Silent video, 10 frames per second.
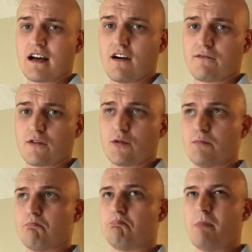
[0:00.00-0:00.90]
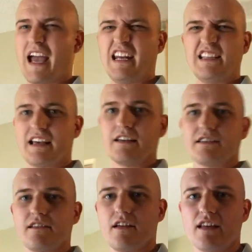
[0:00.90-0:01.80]
tile for 80
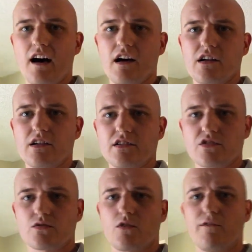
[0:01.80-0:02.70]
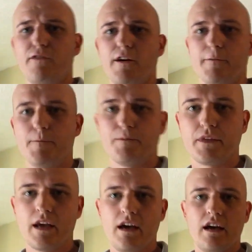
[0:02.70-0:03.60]
cents a square foot.
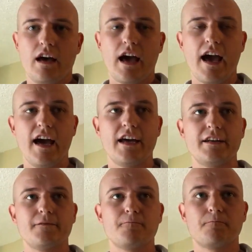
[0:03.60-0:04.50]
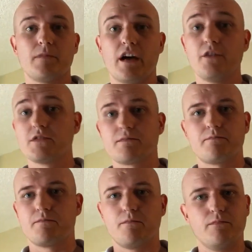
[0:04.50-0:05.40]
And it was,
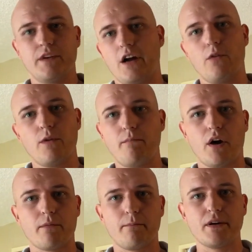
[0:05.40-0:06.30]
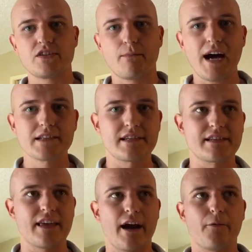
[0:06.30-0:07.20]
you know, we bought a bunch of boxes
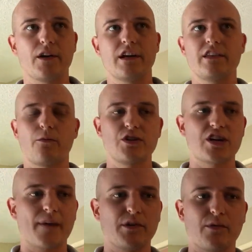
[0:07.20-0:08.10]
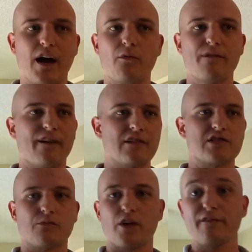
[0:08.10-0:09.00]
of that one, and then we shopped around, we found
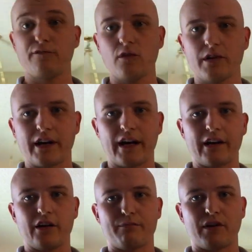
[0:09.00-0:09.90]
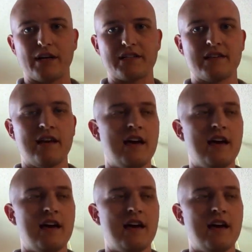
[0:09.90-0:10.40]
some great flooring at a good price.